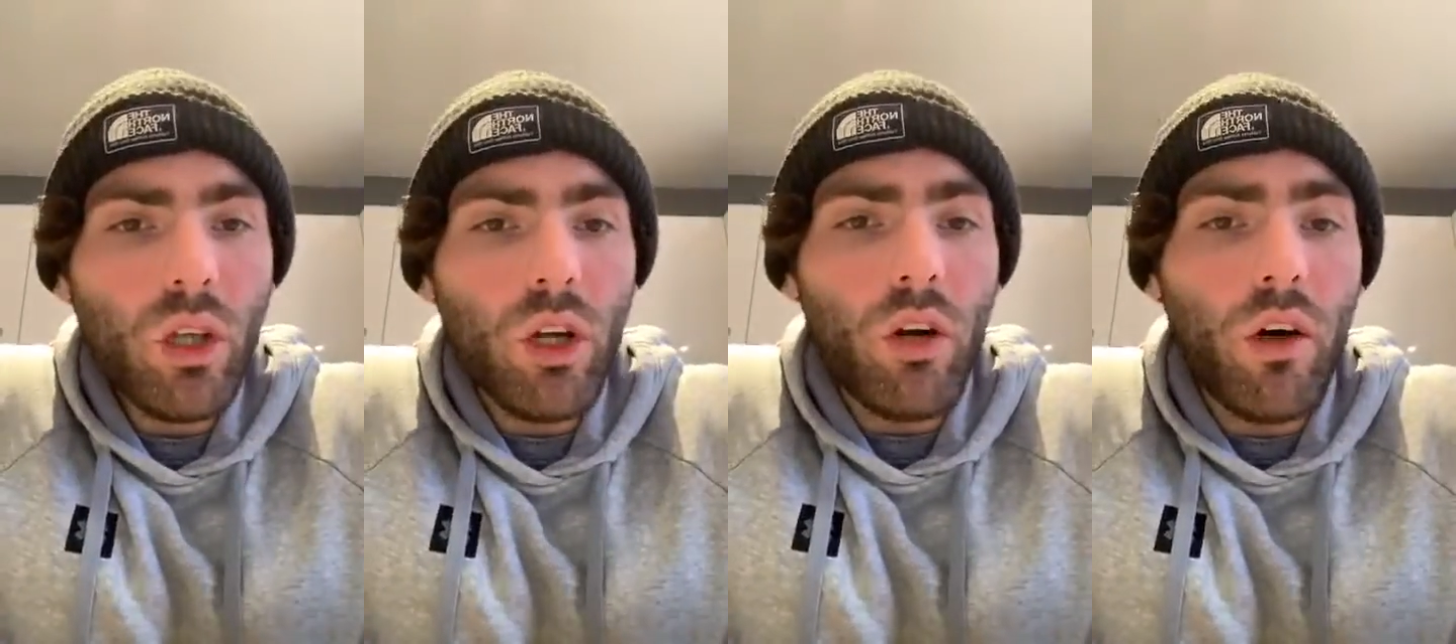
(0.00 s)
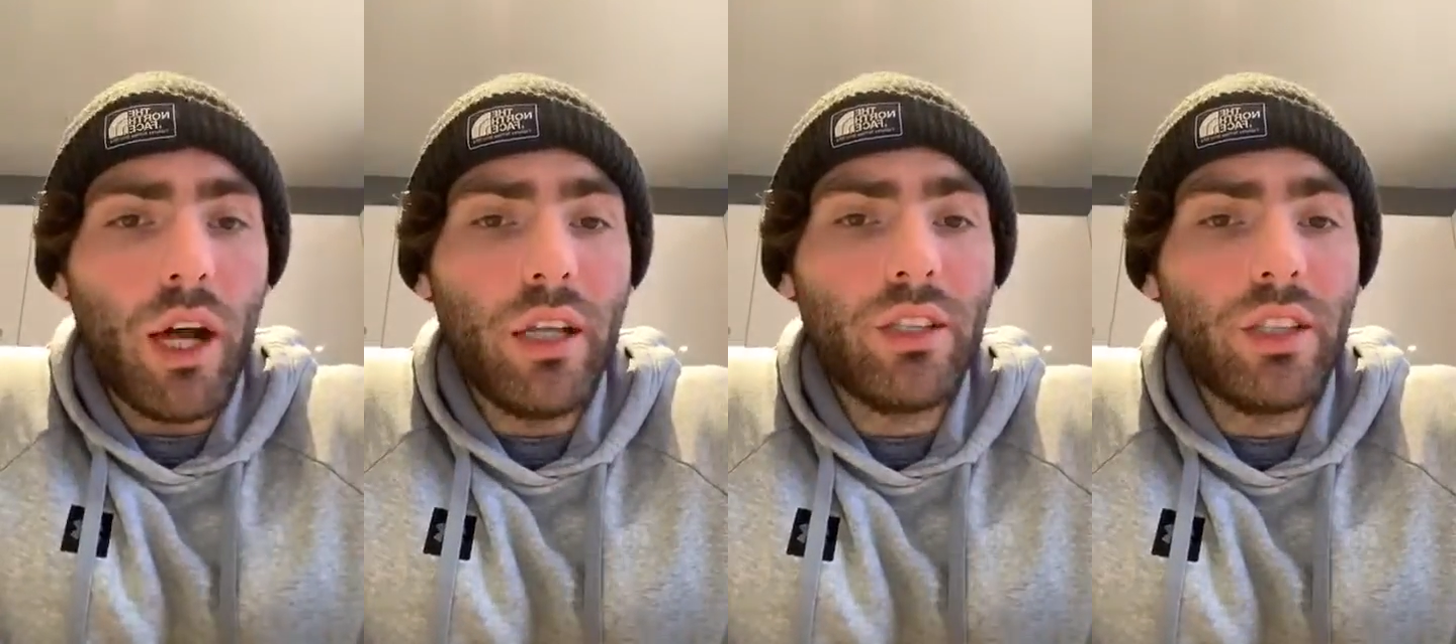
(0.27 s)

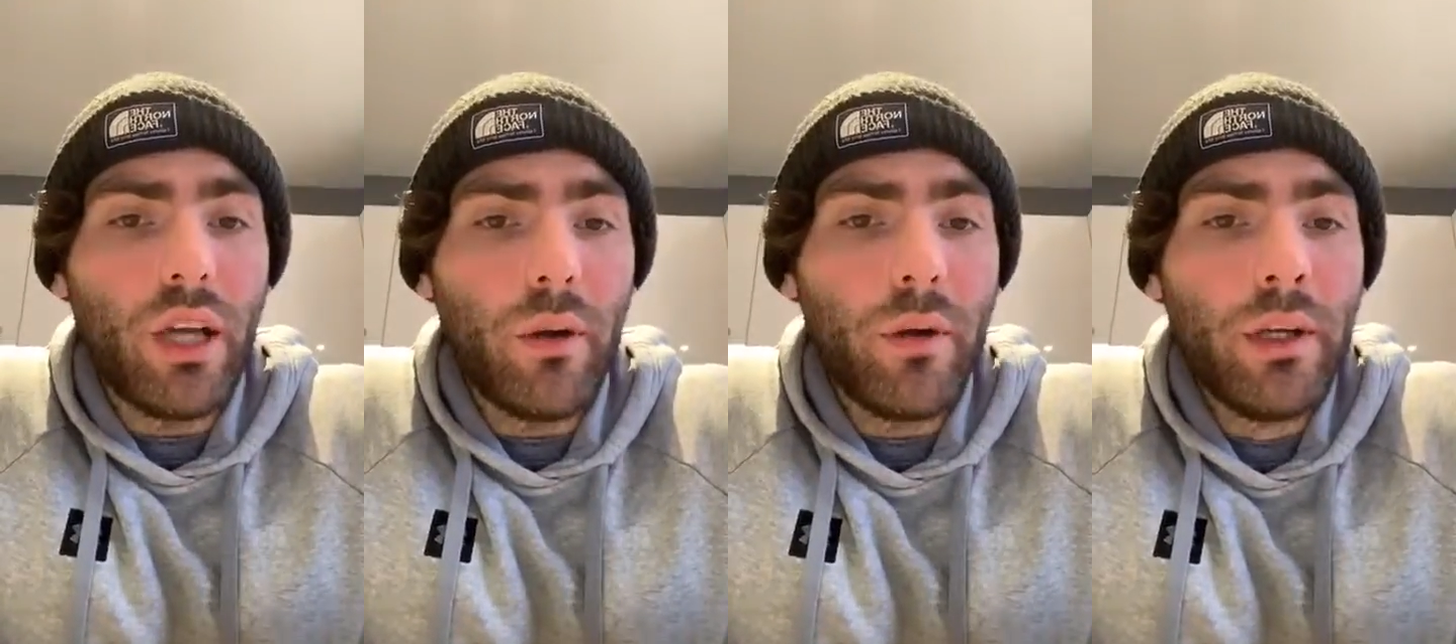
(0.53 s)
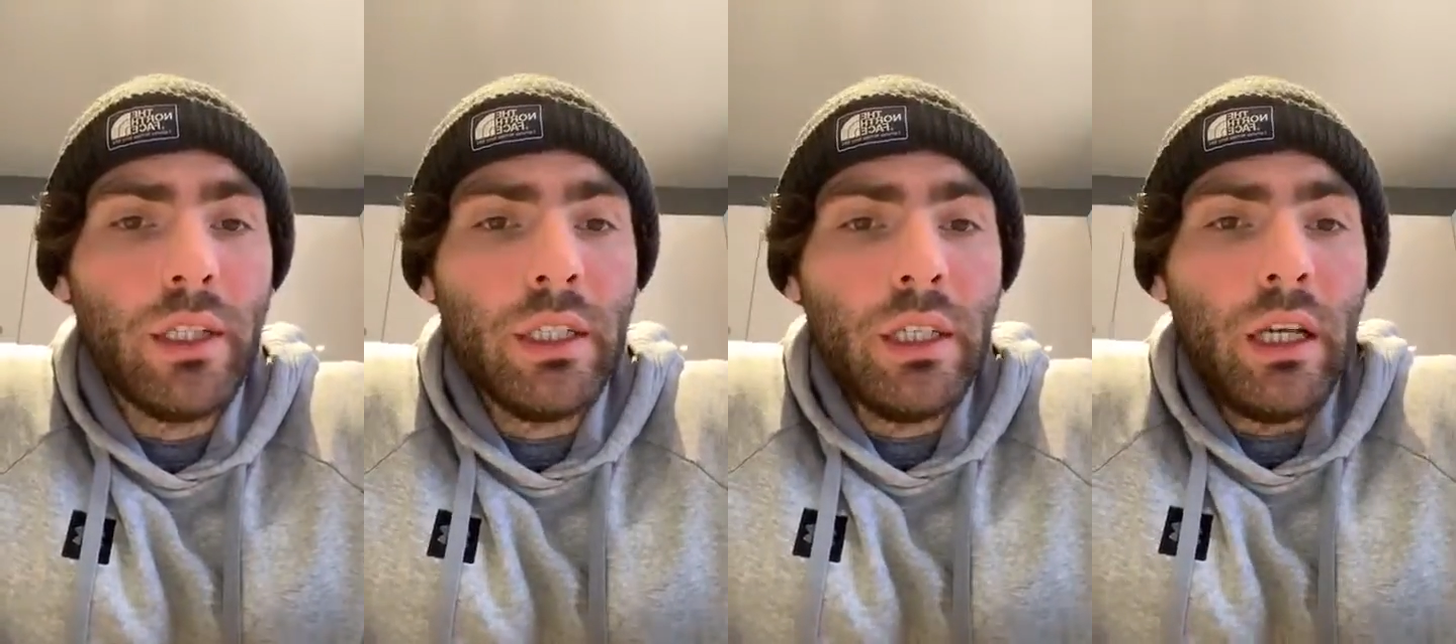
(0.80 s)
All right,
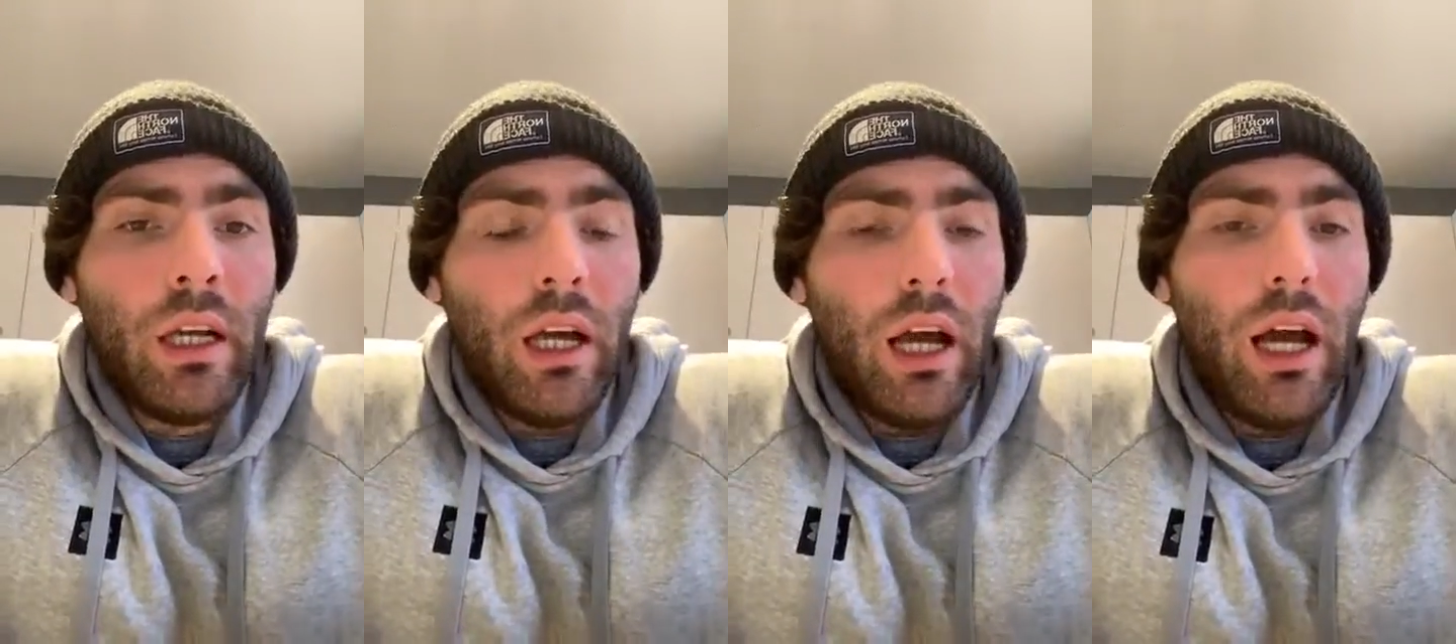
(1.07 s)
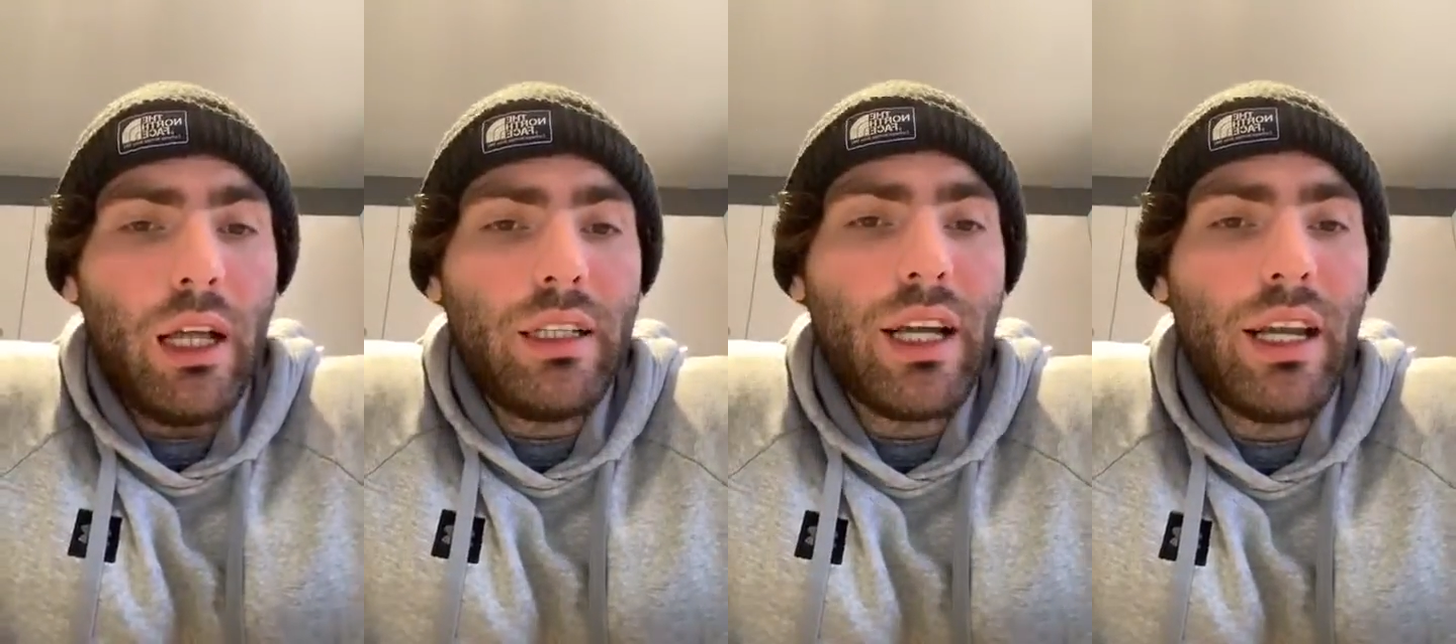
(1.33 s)
so
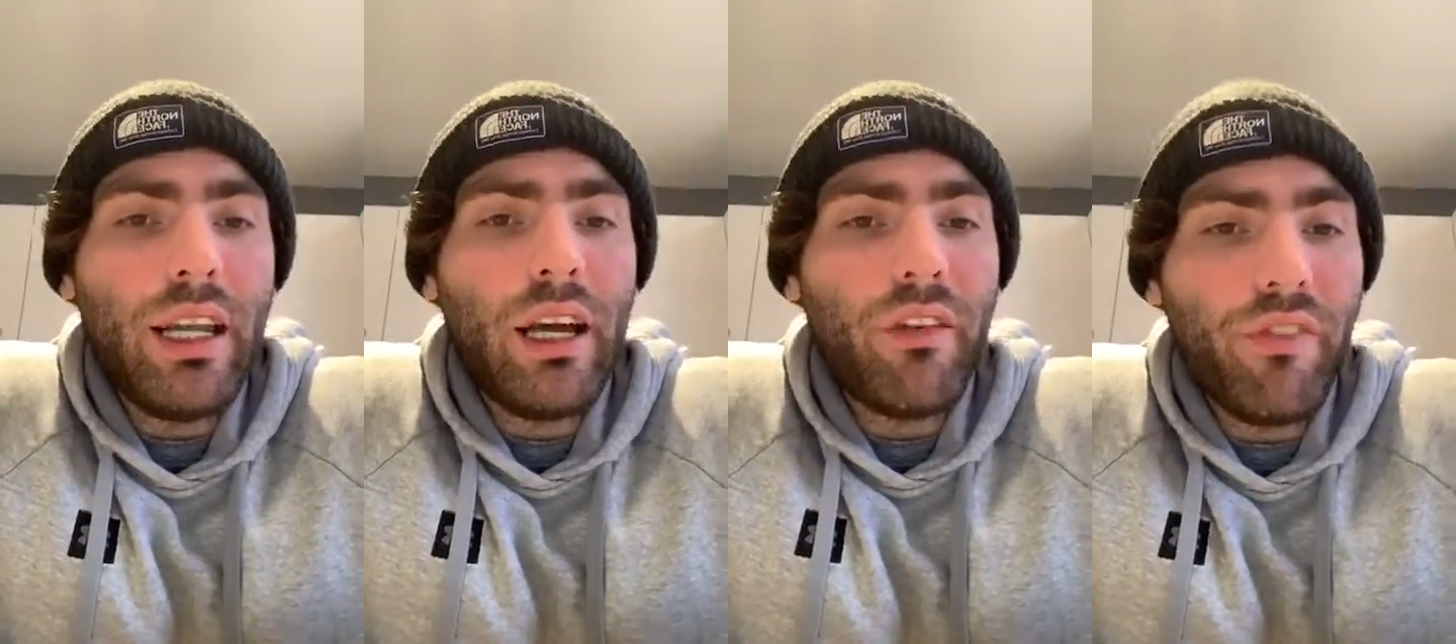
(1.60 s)
Danny,